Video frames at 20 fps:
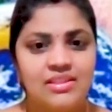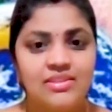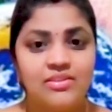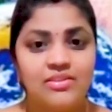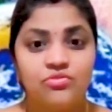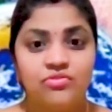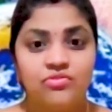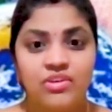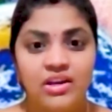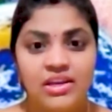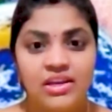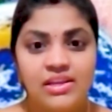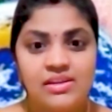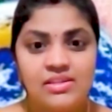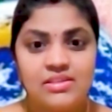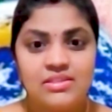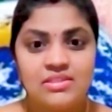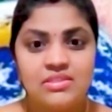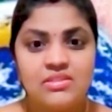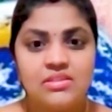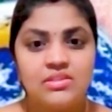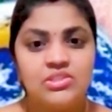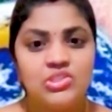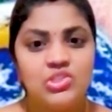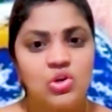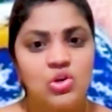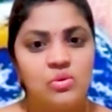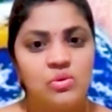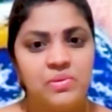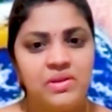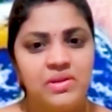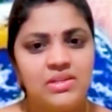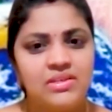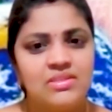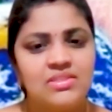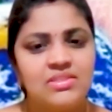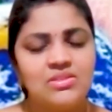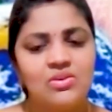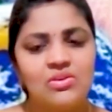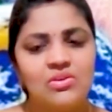the violence, the
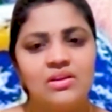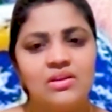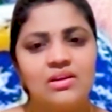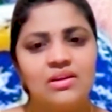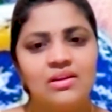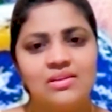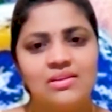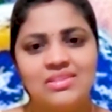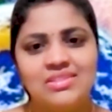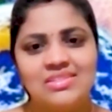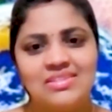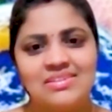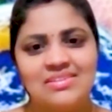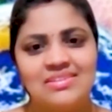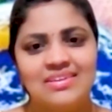dominance on earth,